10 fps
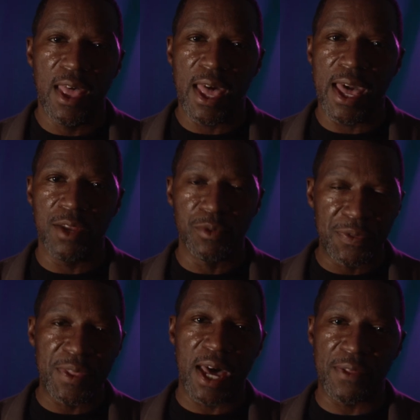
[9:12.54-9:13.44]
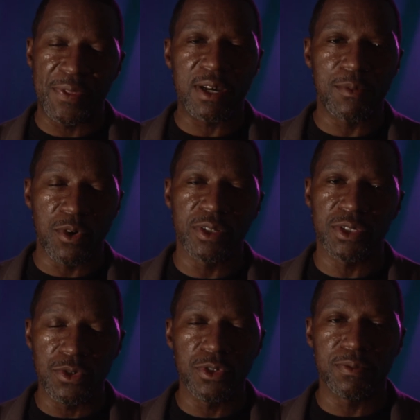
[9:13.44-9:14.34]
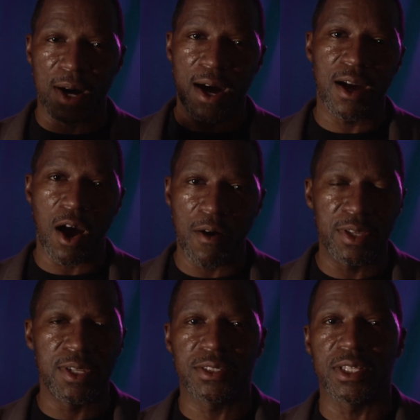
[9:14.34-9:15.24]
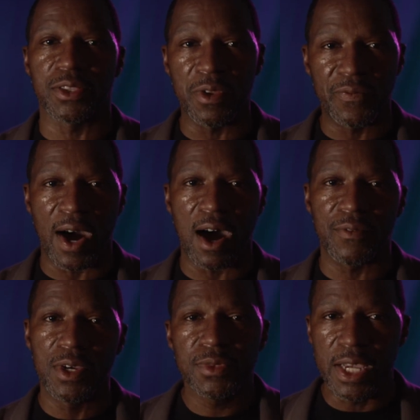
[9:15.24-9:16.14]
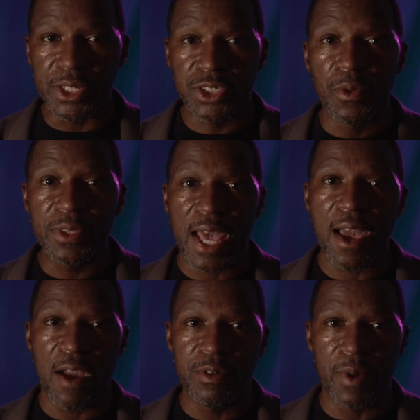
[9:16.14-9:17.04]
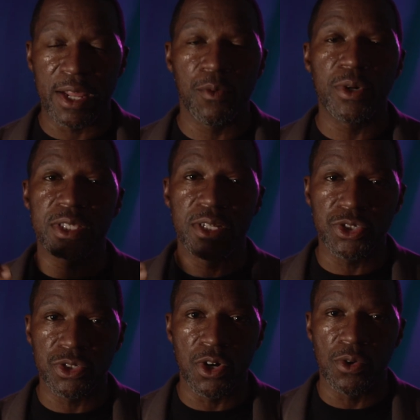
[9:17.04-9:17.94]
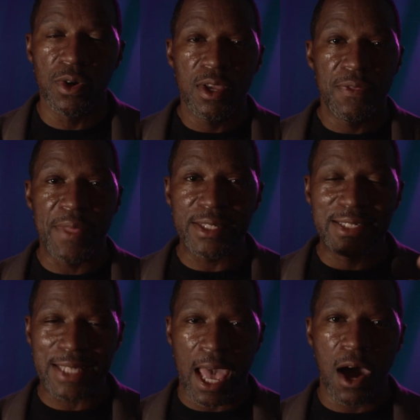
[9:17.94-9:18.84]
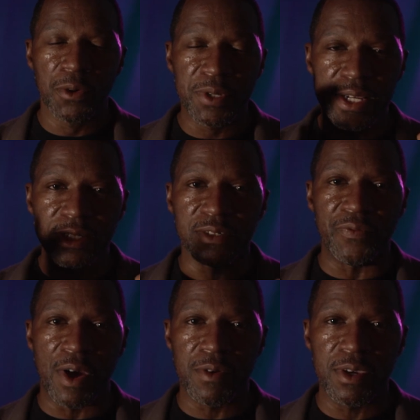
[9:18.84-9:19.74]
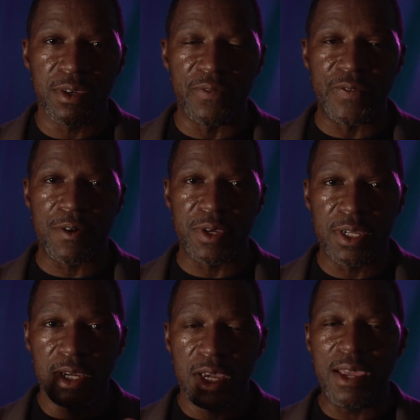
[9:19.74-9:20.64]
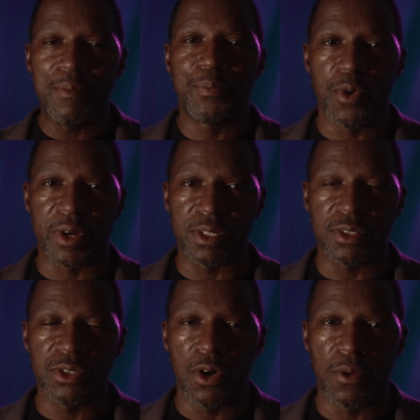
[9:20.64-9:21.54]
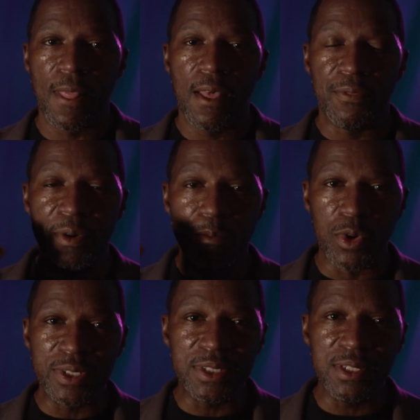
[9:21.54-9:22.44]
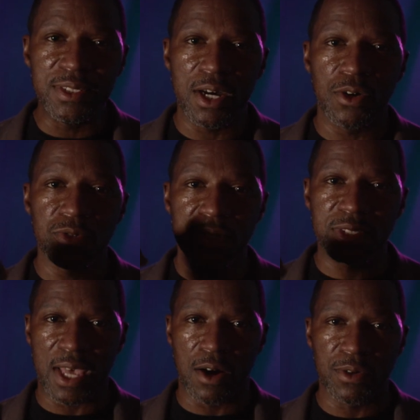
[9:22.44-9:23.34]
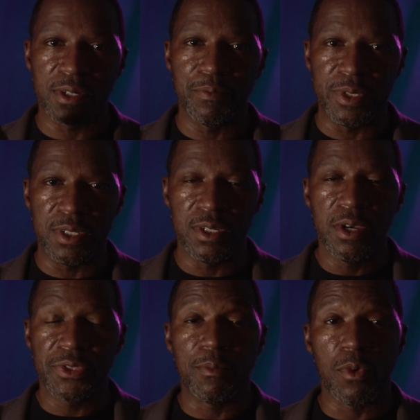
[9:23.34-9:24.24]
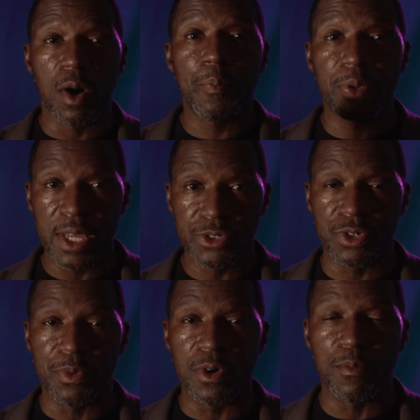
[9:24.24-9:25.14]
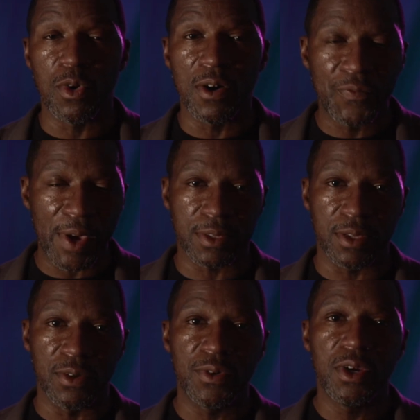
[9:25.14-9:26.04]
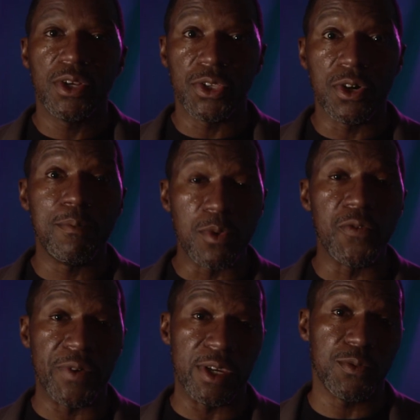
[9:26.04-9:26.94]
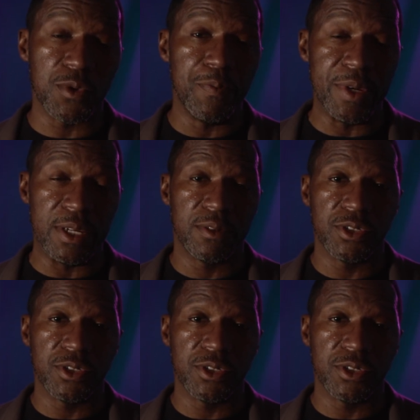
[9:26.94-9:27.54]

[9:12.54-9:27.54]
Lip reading: And with that, I think I'm going to use my ARRI Alexa 35. And so with that, everybody, I want to let you know that sound is very, very important. The more detailed your sound can be, the more pleasurable and more effective your movie will be,